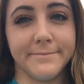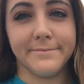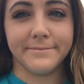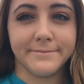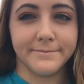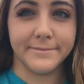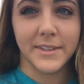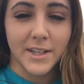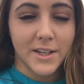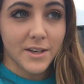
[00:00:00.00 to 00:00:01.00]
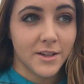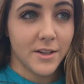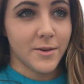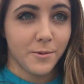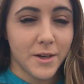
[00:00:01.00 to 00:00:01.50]
me.
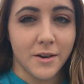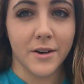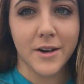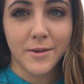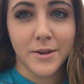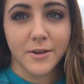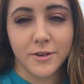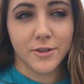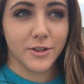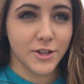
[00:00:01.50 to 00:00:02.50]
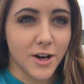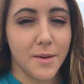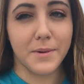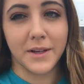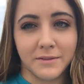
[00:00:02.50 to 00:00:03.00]
We are going grocery
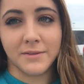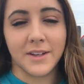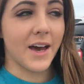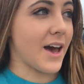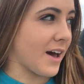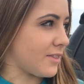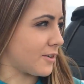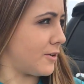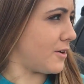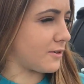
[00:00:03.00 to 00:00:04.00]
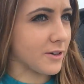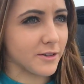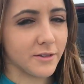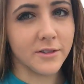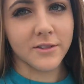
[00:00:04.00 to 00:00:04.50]
shopping at the Kroger.